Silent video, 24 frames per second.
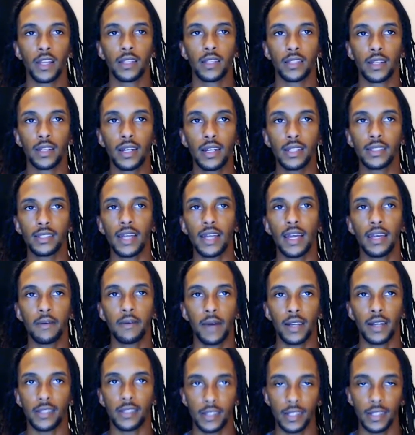Triste y
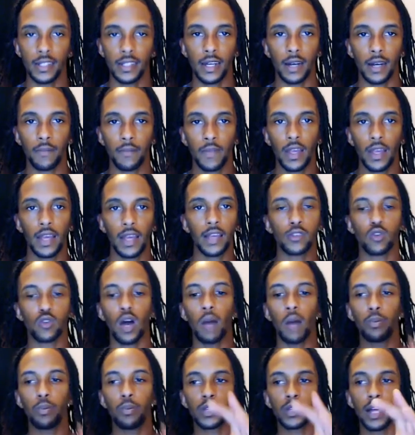Vacia. And so
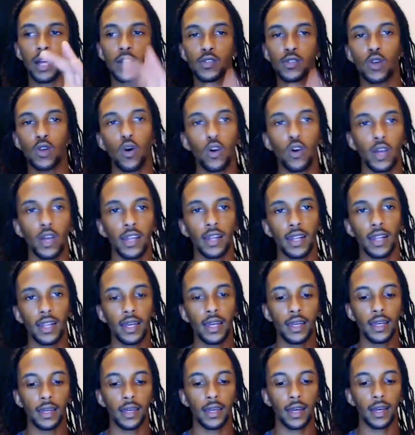I put that song in the
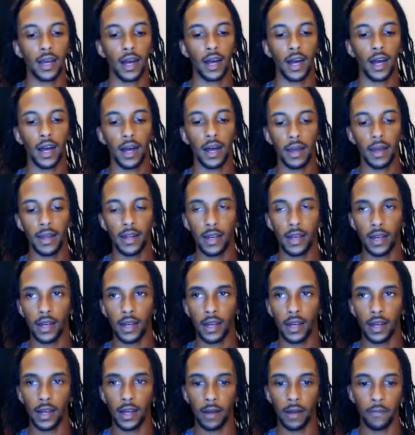link in
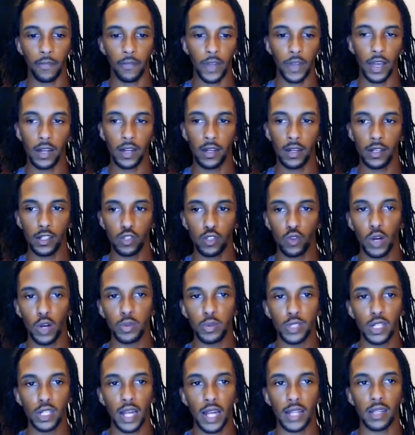the
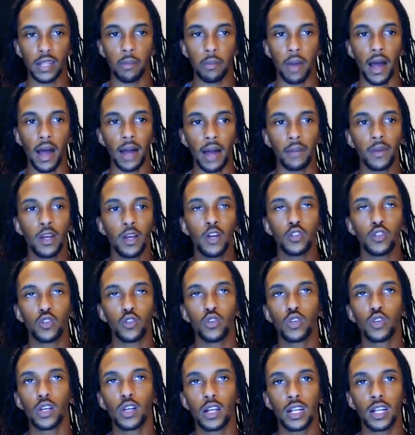description at the bottom, so
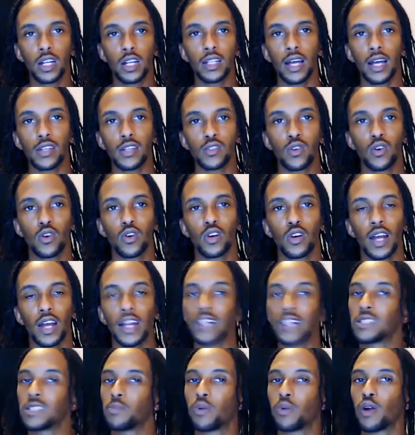you can click that song, and
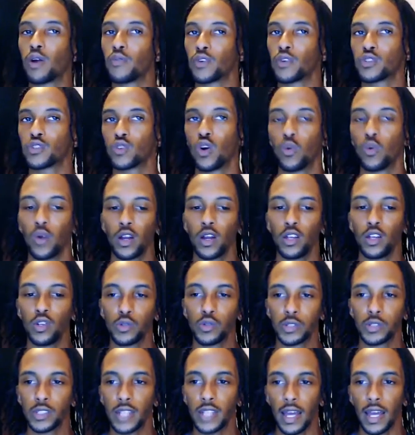that's a perfect song where he
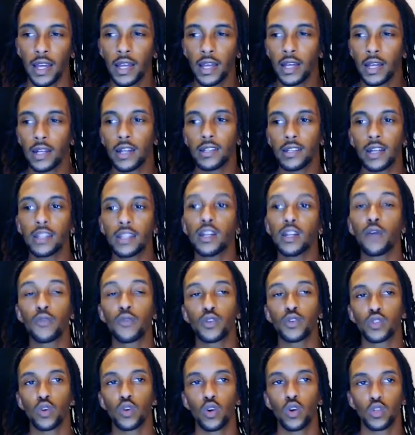uses that. There's other
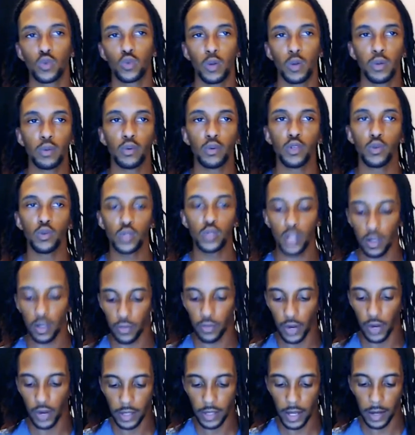different songs where people use
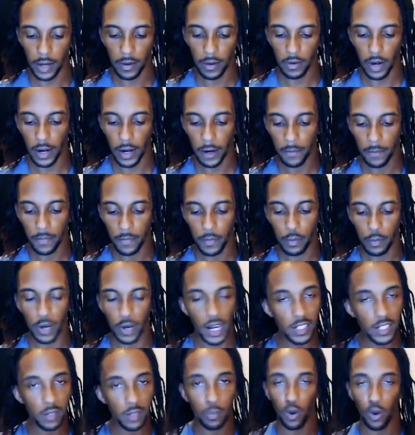stuff like that, right? But
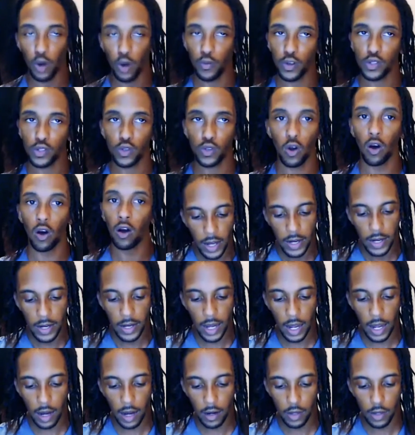that's a perfect song.
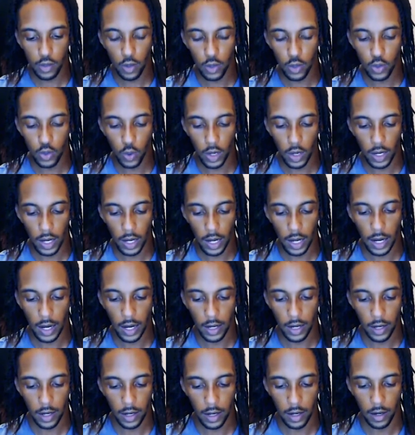Now let's go to a
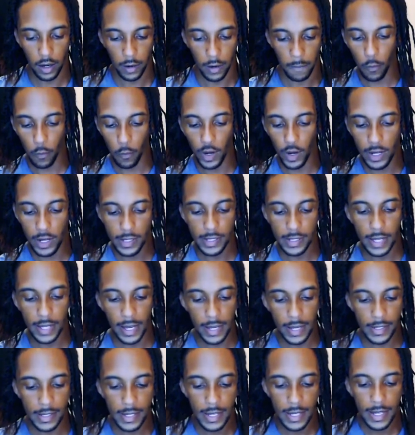line here where it
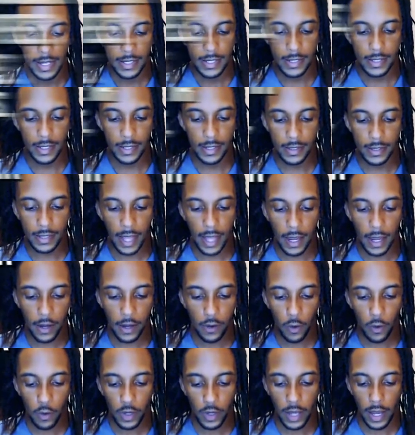says, "Si
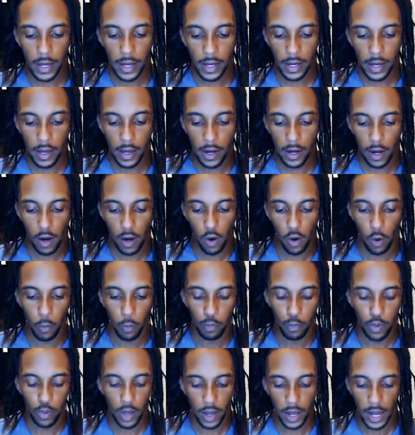tengo que ir en los
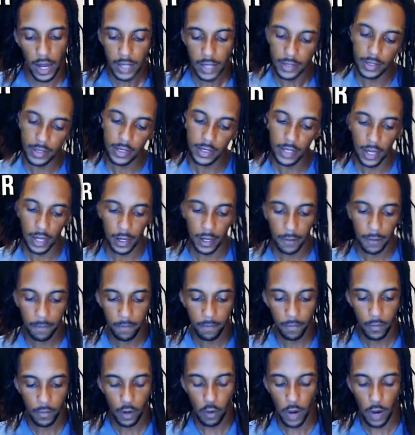pies, así es."
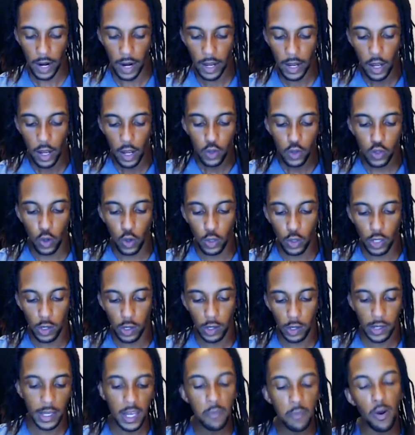Right? So the
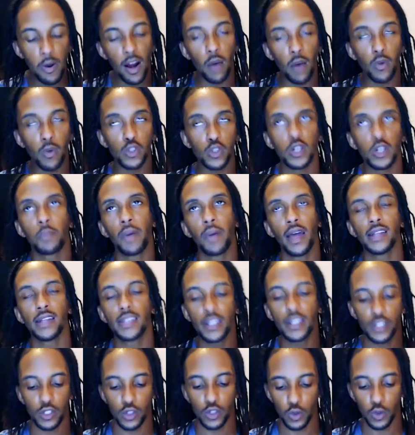key part I want you to pay
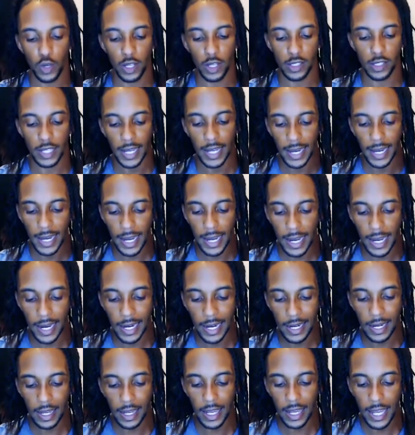attention to is
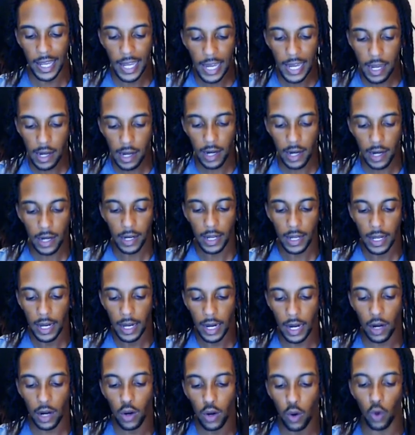ir
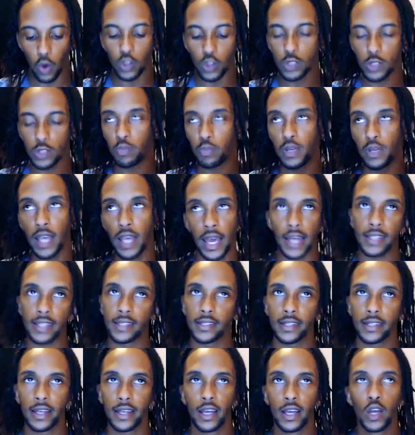en los
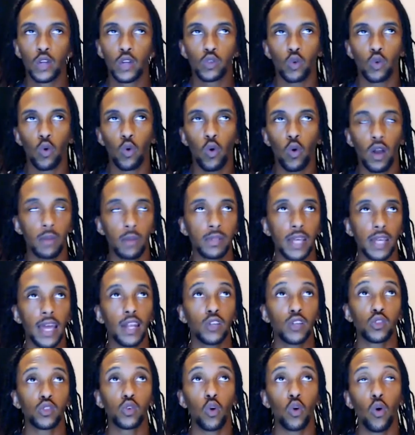pies. So what I'm saying
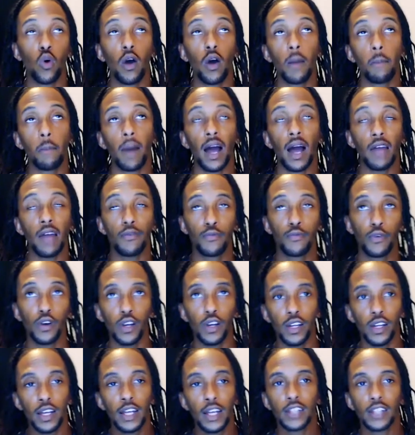is going by
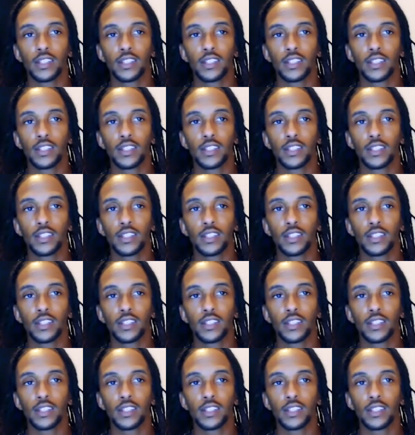foot.